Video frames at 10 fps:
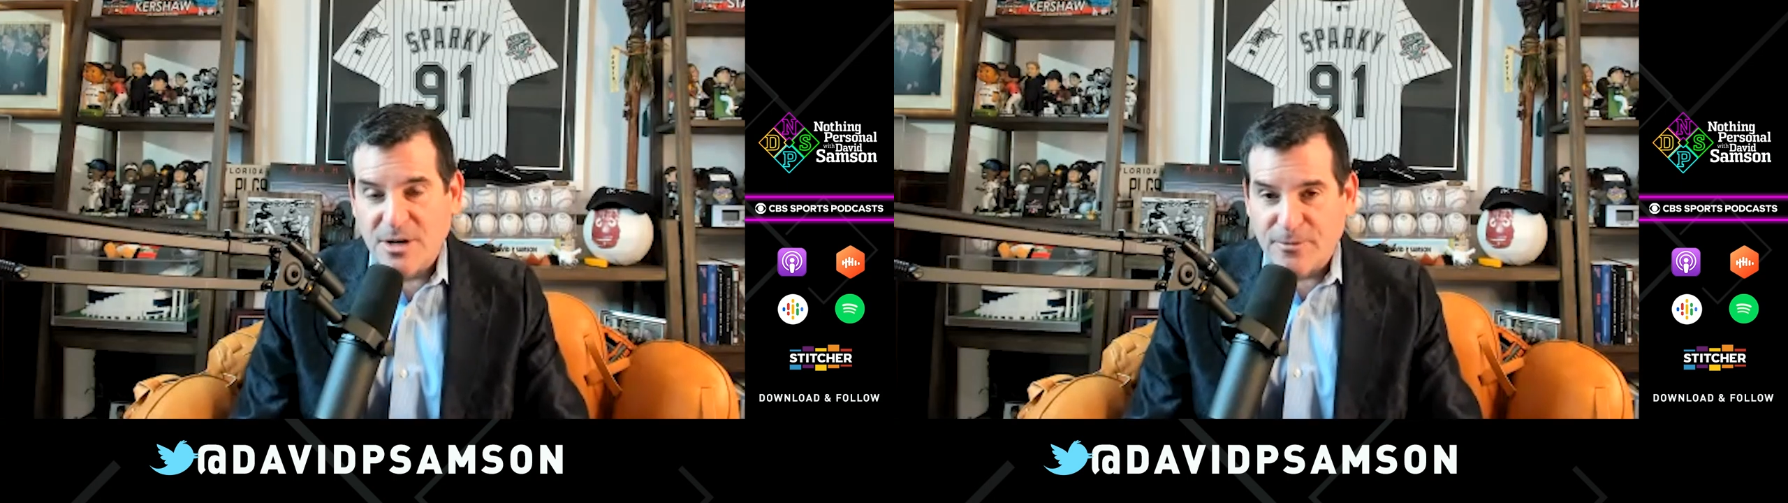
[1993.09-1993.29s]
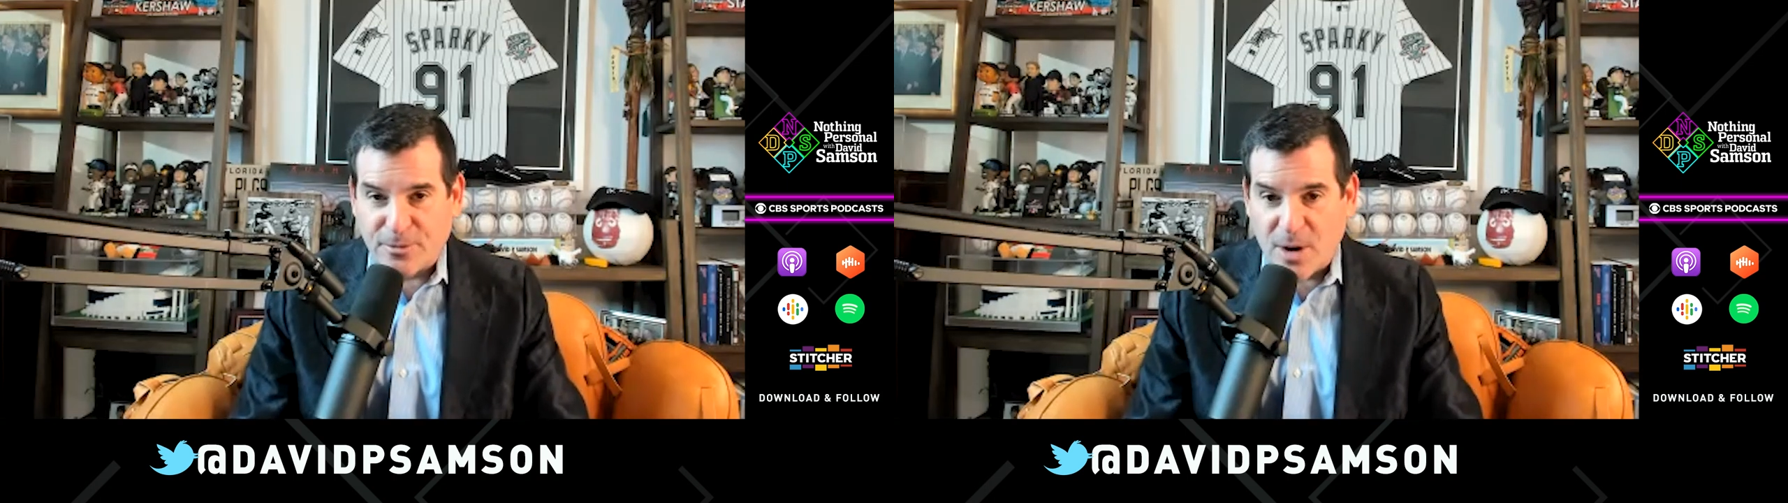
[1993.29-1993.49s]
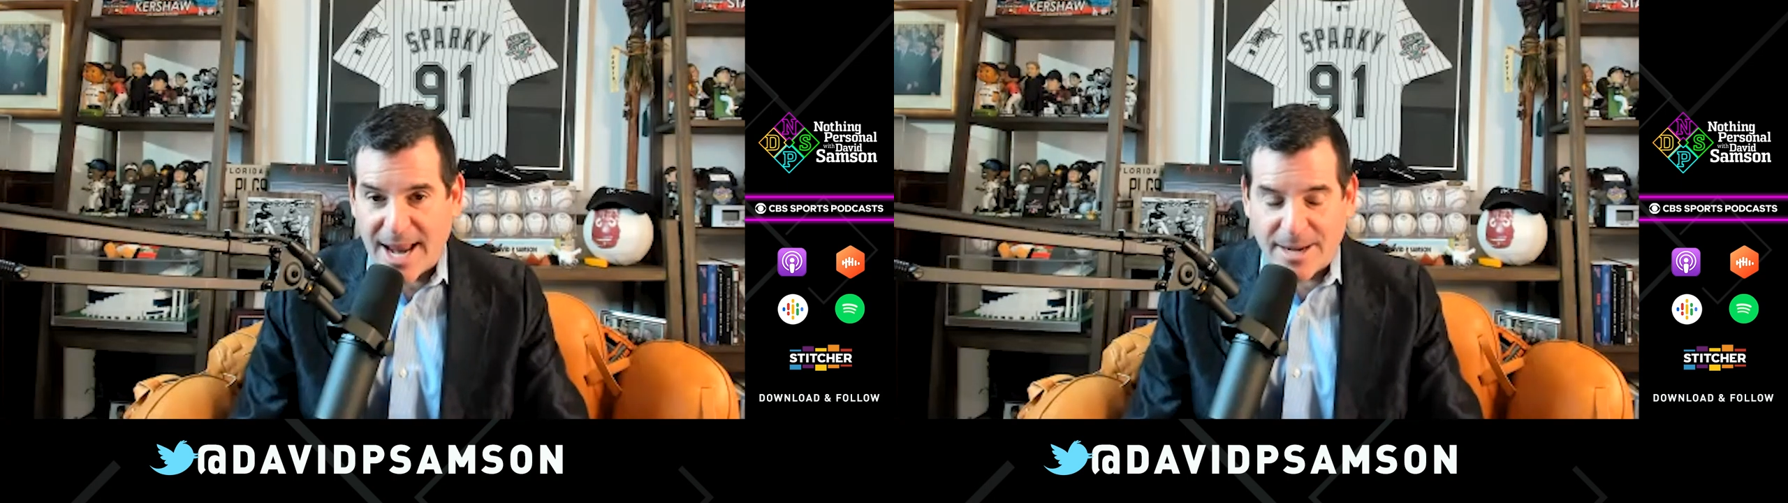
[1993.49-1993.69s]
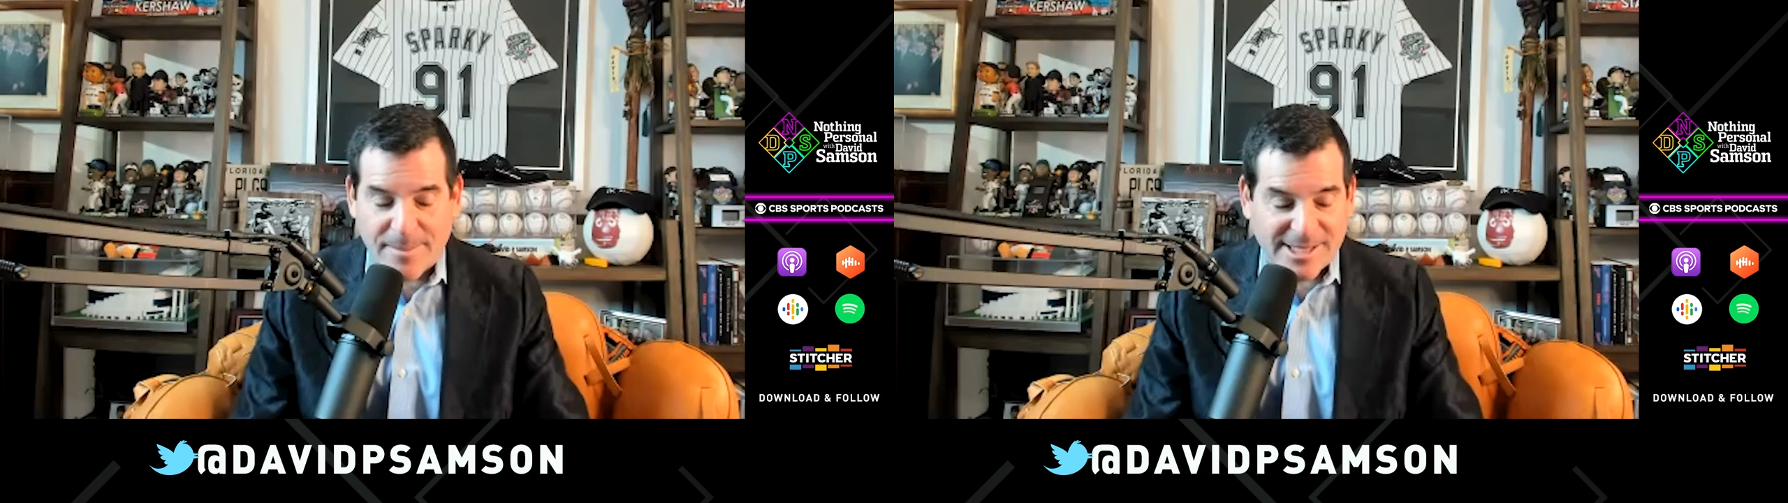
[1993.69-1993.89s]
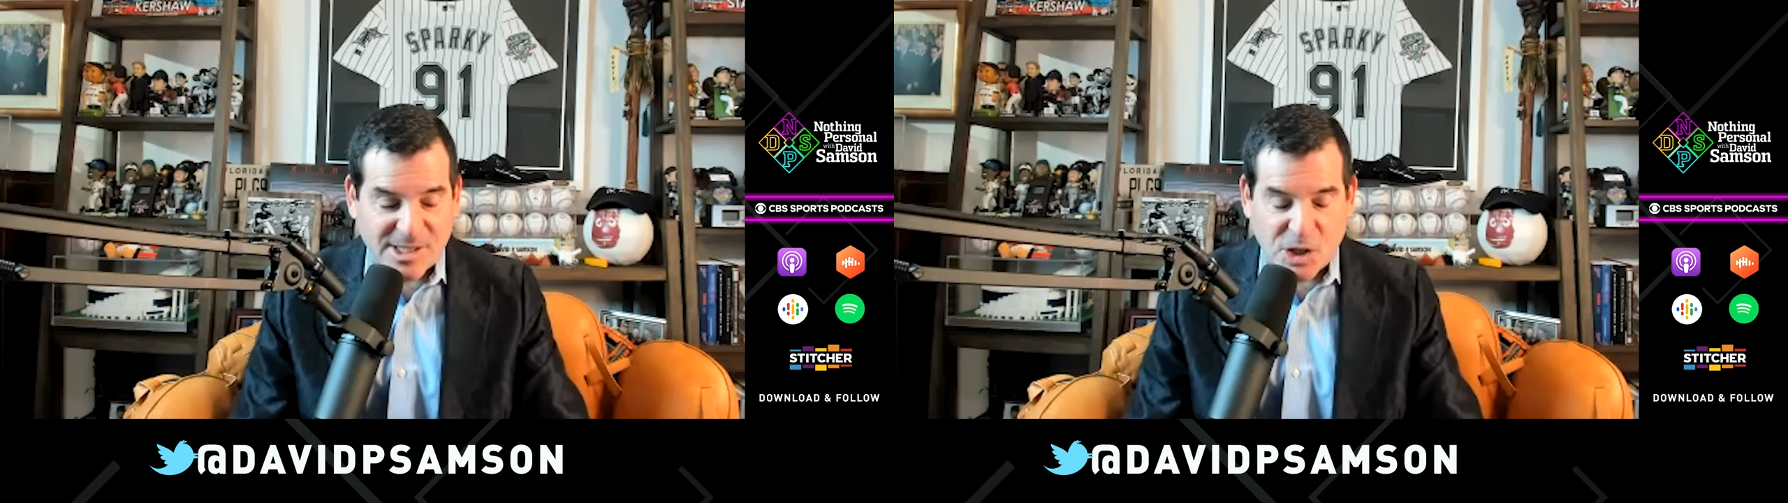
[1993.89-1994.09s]
for
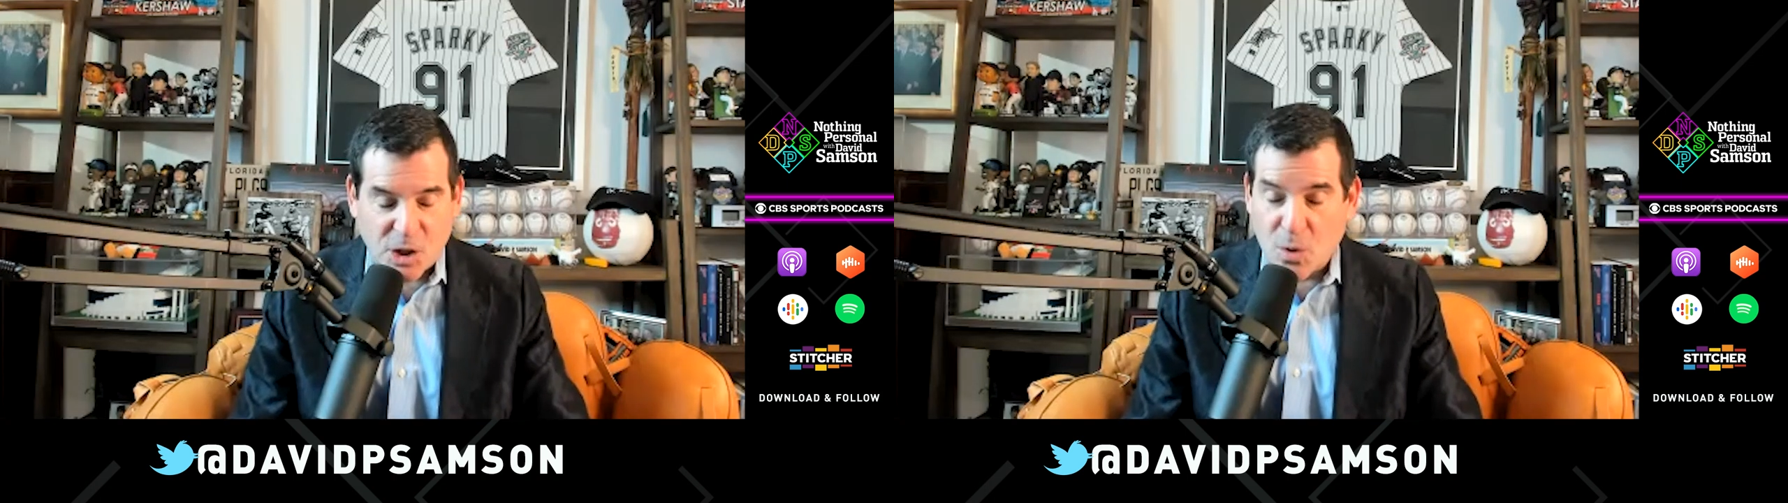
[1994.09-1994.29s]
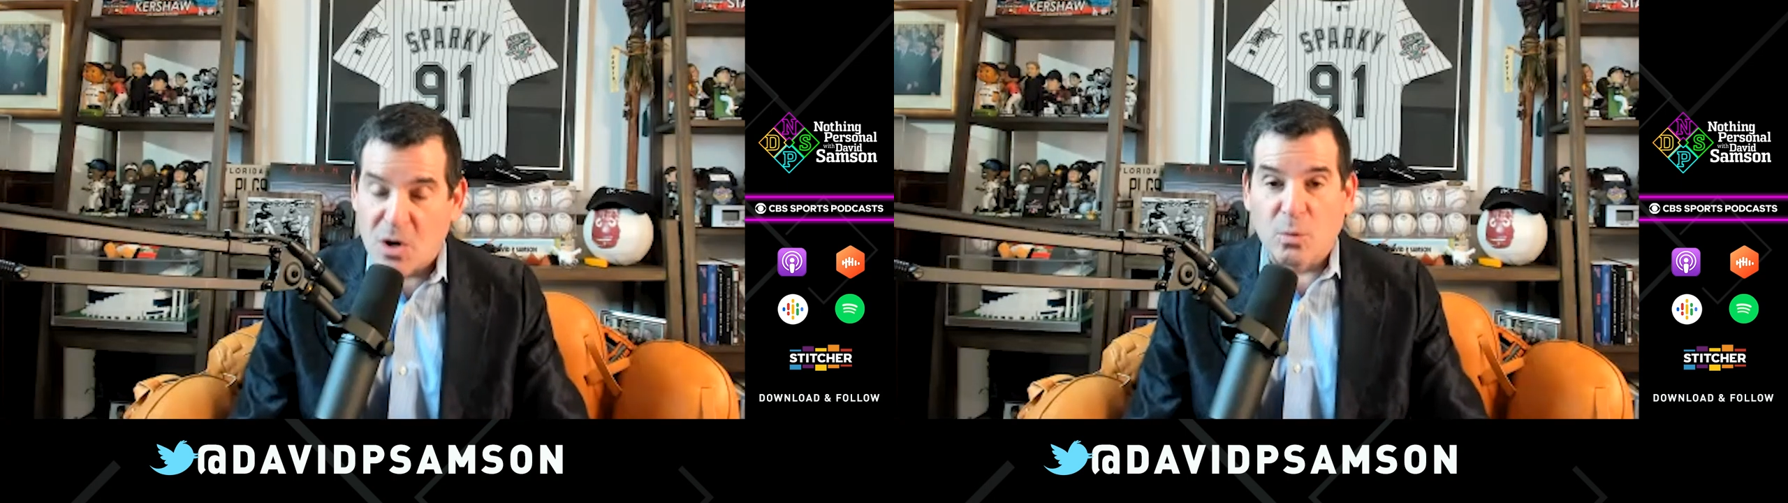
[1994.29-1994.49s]
NMSU